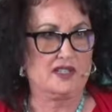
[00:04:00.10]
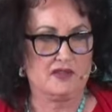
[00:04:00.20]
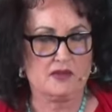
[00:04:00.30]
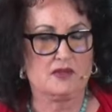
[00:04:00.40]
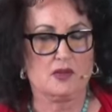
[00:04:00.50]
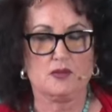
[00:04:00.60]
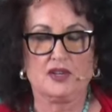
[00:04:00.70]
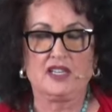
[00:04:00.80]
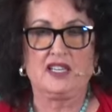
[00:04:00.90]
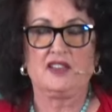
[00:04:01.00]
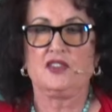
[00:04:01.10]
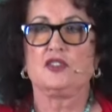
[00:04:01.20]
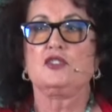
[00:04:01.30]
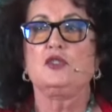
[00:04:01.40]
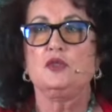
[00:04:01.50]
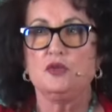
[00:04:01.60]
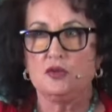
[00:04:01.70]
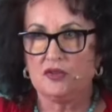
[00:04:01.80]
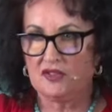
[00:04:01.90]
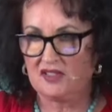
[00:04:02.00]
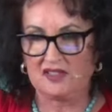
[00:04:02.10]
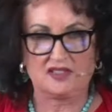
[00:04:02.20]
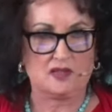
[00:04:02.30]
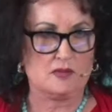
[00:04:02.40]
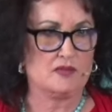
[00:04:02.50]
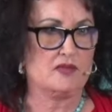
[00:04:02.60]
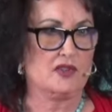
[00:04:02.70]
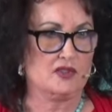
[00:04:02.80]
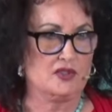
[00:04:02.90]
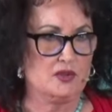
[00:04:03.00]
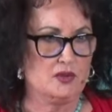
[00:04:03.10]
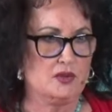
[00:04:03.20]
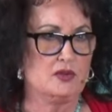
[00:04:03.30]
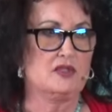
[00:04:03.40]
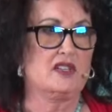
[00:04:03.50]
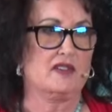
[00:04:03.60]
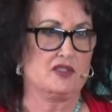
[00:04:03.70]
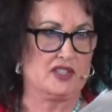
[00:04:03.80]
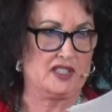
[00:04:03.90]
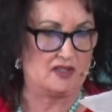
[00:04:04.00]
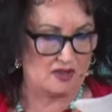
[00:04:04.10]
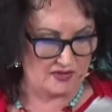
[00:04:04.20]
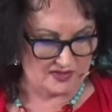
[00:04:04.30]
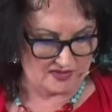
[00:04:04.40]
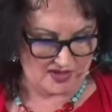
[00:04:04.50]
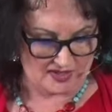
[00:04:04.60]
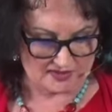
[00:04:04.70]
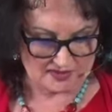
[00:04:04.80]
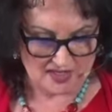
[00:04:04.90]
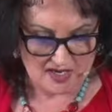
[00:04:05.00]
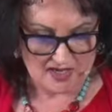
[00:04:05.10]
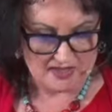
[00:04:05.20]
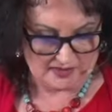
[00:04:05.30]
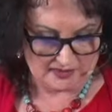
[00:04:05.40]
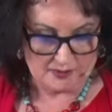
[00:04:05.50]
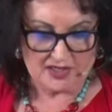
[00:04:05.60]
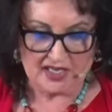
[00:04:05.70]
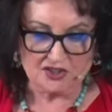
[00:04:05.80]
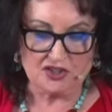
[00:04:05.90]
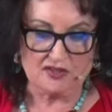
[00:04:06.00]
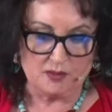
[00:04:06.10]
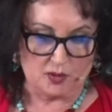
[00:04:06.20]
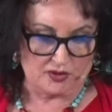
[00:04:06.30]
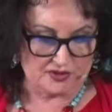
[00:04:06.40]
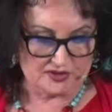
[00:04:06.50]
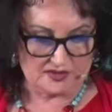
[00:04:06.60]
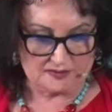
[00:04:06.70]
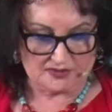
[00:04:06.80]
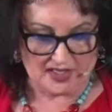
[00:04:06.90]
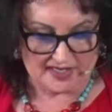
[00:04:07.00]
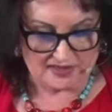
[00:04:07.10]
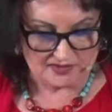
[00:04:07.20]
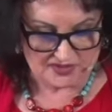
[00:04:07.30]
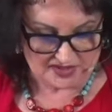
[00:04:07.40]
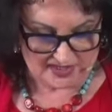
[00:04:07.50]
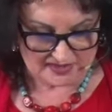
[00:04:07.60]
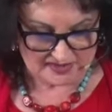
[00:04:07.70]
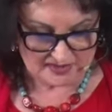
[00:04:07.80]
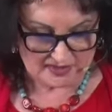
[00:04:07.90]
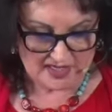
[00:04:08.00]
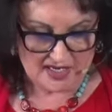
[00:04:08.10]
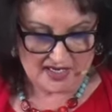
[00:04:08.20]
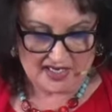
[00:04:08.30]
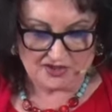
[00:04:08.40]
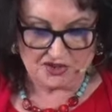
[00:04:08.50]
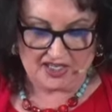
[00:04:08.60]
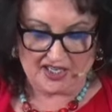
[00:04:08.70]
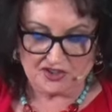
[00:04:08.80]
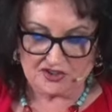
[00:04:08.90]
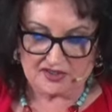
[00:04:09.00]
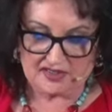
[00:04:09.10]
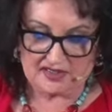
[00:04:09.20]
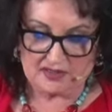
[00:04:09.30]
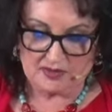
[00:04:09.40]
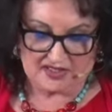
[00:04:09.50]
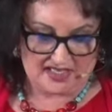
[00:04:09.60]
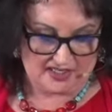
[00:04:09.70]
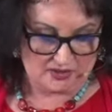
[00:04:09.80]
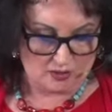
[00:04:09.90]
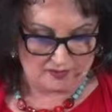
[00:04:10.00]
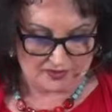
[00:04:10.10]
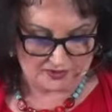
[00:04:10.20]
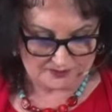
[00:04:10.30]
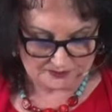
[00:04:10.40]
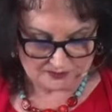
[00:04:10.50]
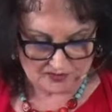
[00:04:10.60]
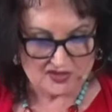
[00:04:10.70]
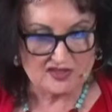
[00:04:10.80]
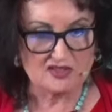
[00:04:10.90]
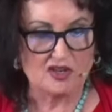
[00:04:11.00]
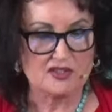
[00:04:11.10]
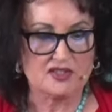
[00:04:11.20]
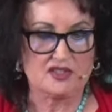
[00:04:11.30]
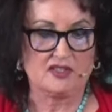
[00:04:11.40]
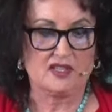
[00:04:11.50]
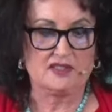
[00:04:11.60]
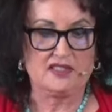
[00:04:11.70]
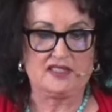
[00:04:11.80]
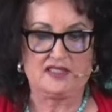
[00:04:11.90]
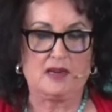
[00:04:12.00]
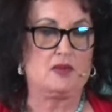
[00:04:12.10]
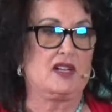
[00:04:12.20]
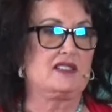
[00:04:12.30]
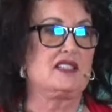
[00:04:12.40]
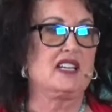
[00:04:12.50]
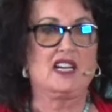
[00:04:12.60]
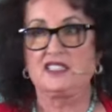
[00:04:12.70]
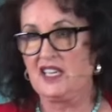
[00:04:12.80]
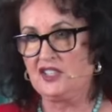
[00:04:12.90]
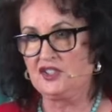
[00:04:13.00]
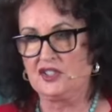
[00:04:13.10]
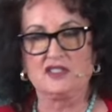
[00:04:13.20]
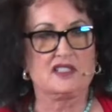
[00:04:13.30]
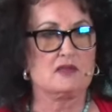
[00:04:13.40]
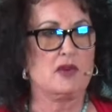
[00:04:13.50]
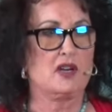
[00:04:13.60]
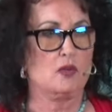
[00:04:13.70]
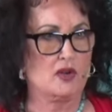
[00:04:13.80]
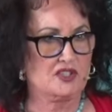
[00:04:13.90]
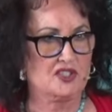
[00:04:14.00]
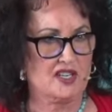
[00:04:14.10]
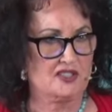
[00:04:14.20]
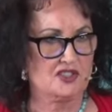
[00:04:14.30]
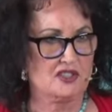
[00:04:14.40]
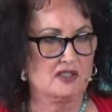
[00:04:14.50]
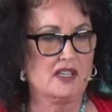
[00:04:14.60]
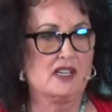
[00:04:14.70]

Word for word: and they're bringing in their new system, their new governing, all these things. Elimination of borders, lines of states, educational system is taken over. This is all still on destabilizing a nation. It doesn't matter which nation,